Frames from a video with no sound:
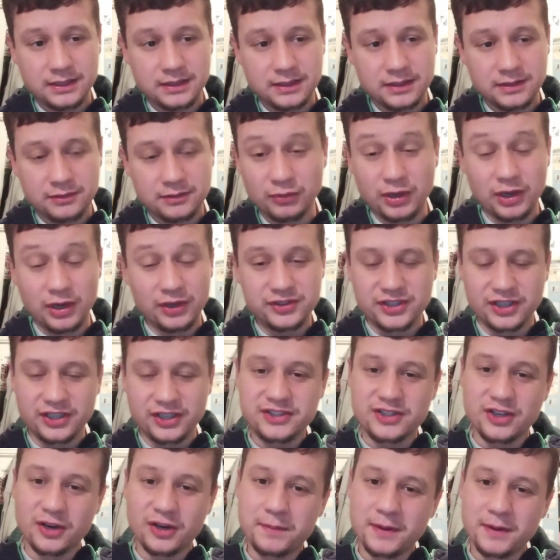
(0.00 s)
Well, sorry,
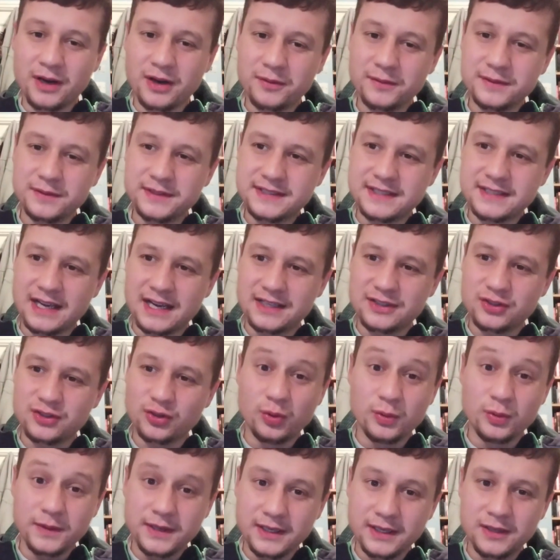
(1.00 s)
Scott Parker was sacked.
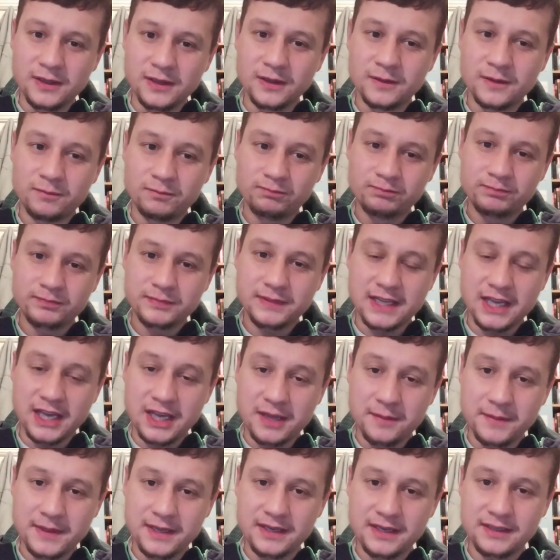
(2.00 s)
O'Neill
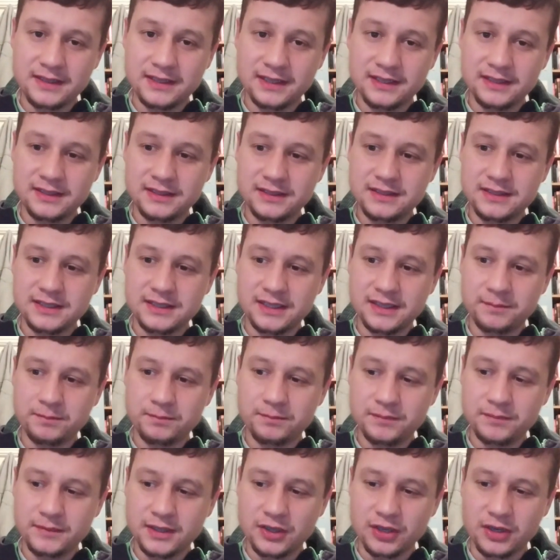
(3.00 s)
came in, and
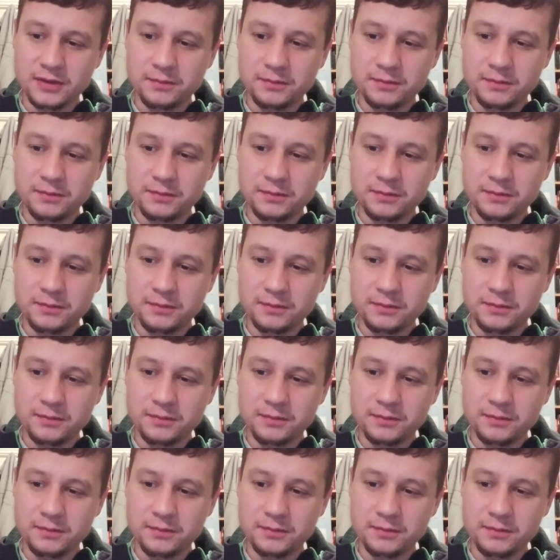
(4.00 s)
um, they got a